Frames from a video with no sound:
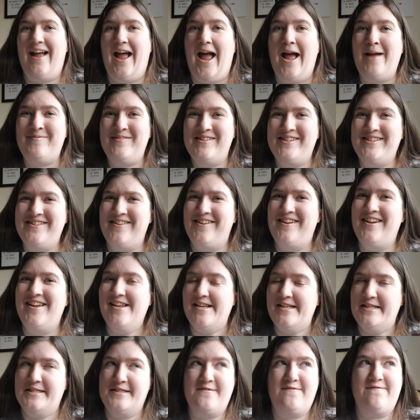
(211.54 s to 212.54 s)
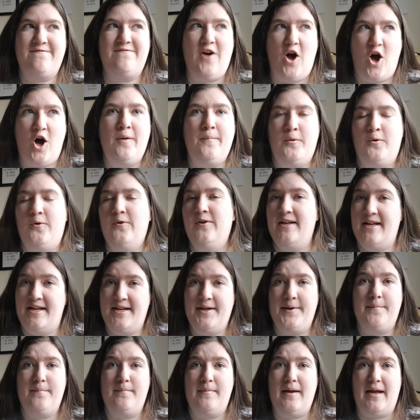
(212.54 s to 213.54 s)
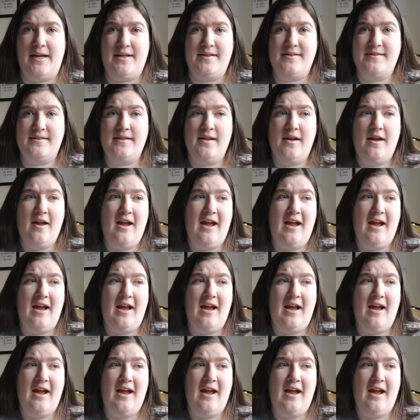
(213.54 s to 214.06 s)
Amazon is far more hit and miss.